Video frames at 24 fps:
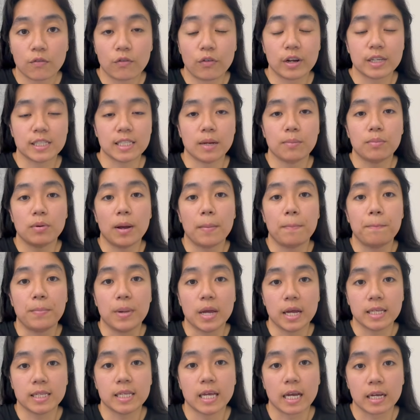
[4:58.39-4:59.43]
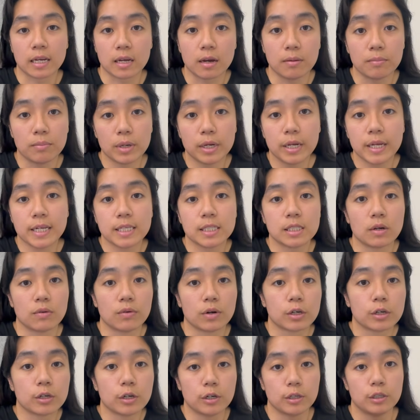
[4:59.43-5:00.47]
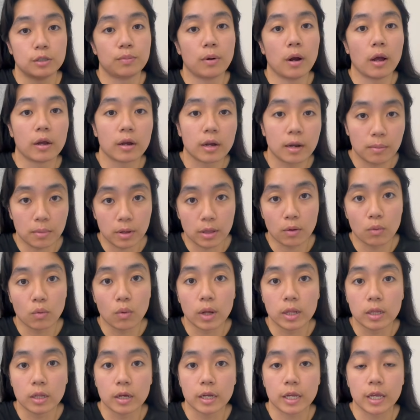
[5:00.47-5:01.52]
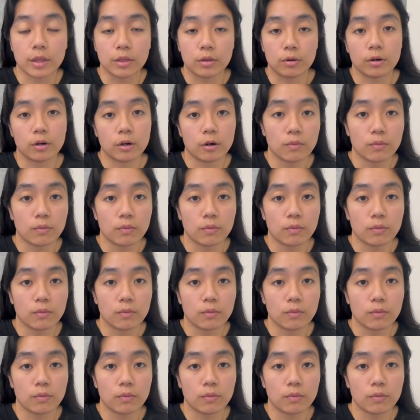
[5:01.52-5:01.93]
For example, at big tech companies, a recruiter is probably going to be the one looking through your